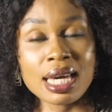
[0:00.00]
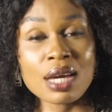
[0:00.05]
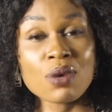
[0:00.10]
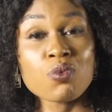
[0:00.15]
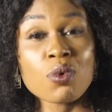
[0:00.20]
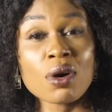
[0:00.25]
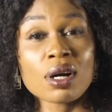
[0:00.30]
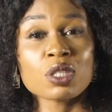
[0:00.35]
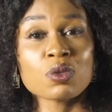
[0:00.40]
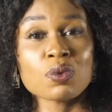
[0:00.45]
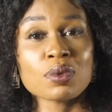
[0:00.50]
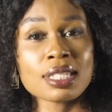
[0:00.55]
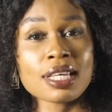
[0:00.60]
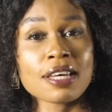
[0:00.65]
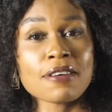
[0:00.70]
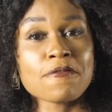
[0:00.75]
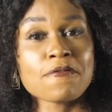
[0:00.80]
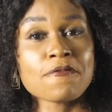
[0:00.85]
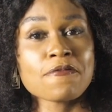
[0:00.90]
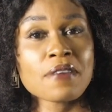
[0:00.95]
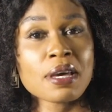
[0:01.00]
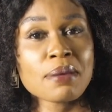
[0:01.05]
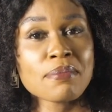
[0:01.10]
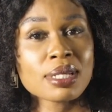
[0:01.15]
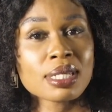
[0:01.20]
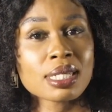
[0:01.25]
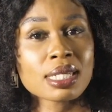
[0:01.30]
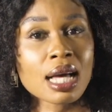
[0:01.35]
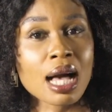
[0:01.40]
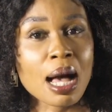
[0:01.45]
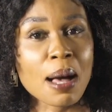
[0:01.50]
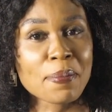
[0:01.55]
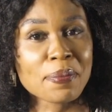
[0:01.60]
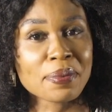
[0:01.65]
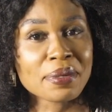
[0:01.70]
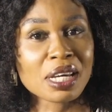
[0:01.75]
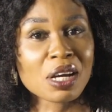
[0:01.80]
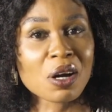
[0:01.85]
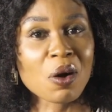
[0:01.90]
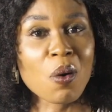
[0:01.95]
he worked with a famous
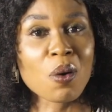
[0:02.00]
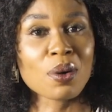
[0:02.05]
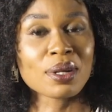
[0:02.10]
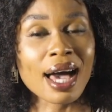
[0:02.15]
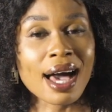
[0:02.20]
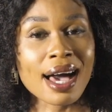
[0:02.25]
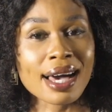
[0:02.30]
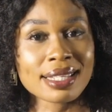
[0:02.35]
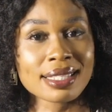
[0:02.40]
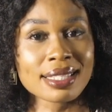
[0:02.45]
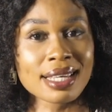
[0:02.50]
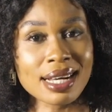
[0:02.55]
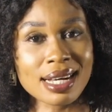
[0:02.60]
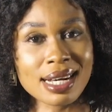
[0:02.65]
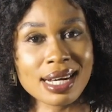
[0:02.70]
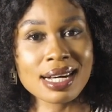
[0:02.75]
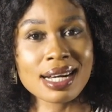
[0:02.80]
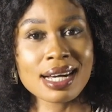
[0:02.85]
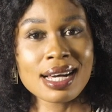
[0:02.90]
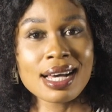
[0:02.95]
company called High Tech.